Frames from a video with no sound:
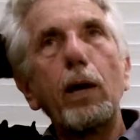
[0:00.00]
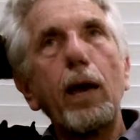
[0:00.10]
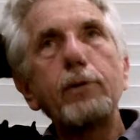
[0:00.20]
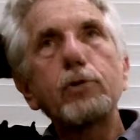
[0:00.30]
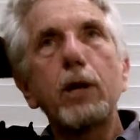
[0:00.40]

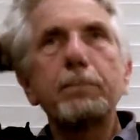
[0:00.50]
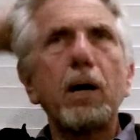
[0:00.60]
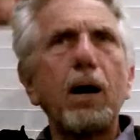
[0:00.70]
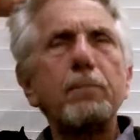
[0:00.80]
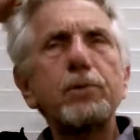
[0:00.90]
and
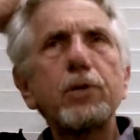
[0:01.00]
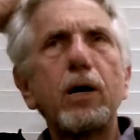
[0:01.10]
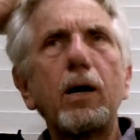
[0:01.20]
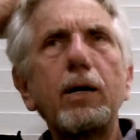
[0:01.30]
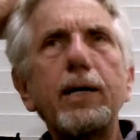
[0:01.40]
sometimes
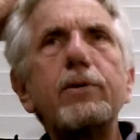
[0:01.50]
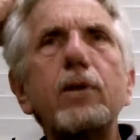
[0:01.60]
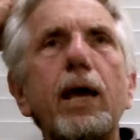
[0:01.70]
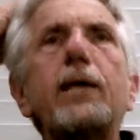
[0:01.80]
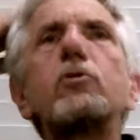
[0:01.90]
uh, in
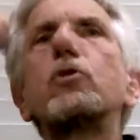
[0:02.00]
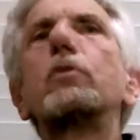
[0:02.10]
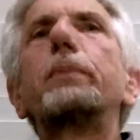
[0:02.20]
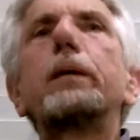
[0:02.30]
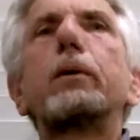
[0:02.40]
danger
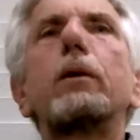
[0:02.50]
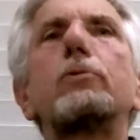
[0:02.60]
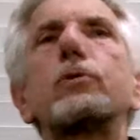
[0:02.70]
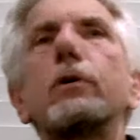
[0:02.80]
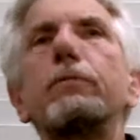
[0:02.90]

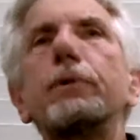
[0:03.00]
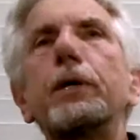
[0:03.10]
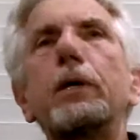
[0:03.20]
because of